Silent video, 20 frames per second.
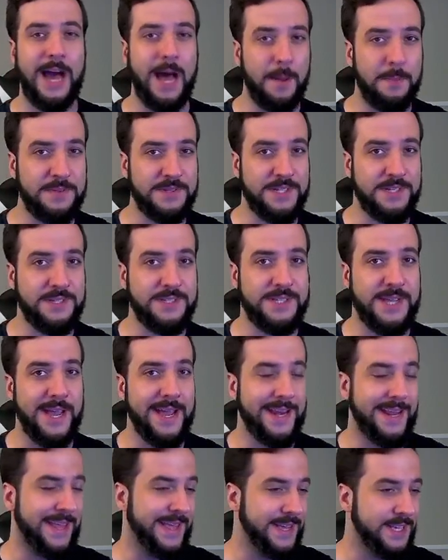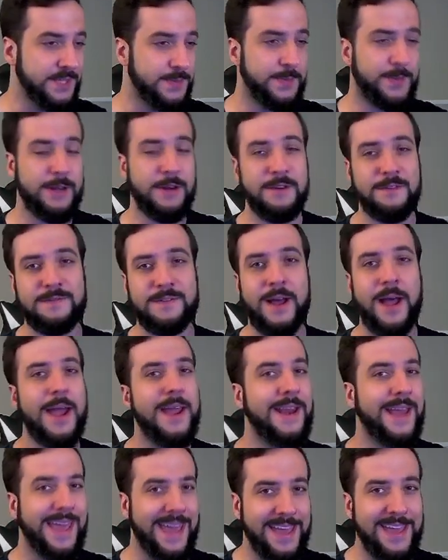opposite side is
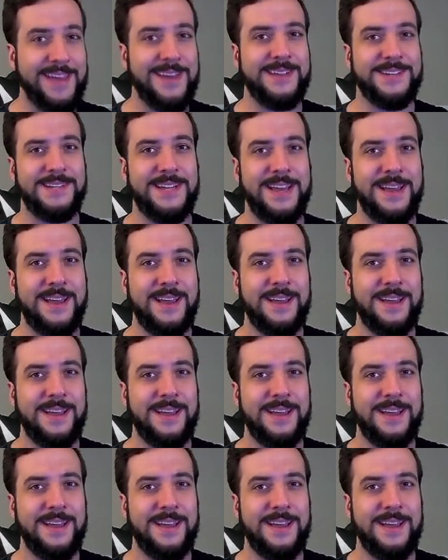purified and